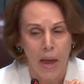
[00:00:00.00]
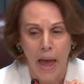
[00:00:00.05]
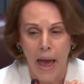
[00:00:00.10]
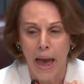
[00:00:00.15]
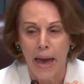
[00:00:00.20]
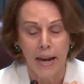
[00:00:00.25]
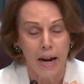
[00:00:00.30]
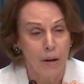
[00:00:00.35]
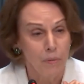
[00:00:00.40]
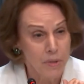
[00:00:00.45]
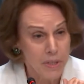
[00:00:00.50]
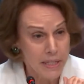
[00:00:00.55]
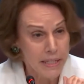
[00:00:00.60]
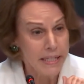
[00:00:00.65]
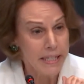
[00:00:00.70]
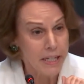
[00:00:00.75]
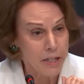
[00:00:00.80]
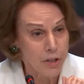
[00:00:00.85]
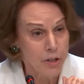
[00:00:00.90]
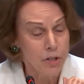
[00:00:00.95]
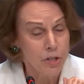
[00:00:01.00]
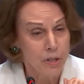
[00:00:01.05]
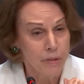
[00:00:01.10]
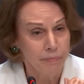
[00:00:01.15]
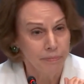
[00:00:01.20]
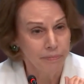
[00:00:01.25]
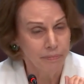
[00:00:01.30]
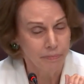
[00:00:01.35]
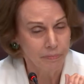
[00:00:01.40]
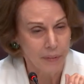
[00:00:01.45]
And I was in tears
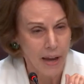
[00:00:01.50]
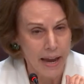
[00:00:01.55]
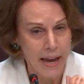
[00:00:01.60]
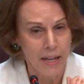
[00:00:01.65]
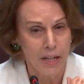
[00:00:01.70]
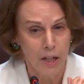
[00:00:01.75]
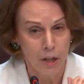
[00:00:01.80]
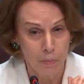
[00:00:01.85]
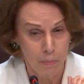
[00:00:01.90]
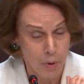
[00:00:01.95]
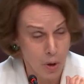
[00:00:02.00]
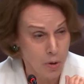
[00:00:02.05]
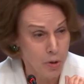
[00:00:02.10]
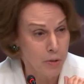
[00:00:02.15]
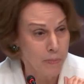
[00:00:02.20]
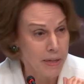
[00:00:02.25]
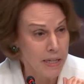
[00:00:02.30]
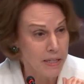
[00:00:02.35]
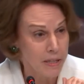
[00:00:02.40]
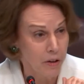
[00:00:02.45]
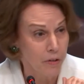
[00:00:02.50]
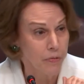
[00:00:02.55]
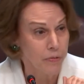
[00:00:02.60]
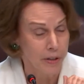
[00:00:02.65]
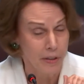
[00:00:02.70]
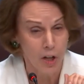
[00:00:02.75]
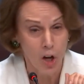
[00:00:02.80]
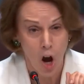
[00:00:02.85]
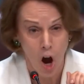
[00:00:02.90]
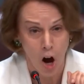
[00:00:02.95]
I had to compose myself
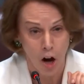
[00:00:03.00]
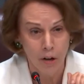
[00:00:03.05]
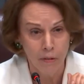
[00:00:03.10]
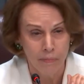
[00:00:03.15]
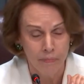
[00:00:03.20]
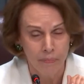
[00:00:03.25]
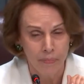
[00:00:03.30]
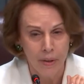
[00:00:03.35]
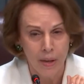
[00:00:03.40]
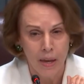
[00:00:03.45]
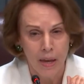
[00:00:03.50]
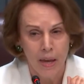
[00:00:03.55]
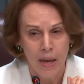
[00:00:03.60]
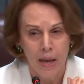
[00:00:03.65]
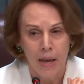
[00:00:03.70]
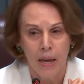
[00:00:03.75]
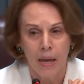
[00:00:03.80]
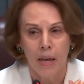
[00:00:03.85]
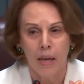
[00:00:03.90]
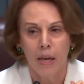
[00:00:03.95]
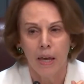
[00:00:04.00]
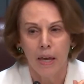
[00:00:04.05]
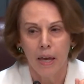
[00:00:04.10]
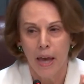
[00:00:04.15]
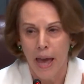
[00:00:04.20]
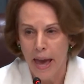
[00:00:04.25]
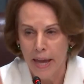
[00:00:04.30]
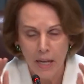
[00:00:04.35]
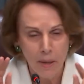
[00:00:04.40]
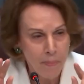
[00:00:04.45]
in the car.
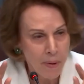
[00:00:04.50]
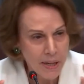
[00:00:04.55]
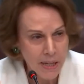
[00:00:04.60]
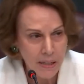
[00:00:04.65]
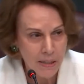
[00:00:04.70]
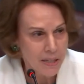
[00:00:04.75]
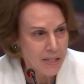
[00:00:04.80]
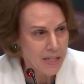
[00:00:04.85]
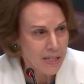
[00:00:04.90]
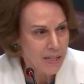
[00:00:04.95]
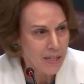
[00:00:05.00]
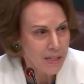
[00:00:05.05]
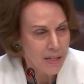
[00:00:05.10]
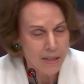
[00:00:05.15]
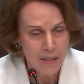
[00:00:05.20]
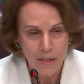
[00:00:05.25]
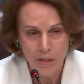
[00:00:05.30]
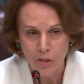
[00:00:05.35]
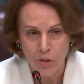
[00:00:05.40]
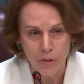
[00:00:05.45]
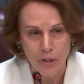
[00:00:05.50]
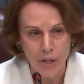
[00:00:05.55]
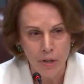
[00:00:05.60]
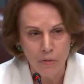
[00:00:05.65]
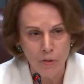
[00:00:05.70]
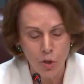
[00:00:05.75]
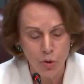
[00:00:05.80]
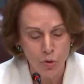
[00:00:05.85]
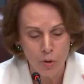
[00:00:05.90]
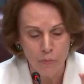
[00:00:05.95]
Anybody listening to this or here
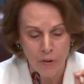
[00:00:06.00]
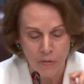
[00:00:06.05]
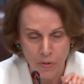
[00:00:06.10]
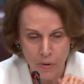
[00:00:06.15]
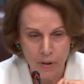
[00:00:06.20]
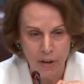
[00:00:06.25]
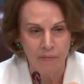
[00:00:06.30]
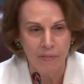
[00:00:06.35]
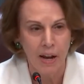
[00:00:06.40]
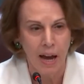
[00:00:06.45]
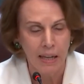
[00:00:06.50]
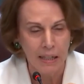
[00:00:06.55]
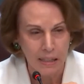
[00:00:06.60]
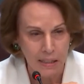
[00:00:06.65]
in this room, if you have not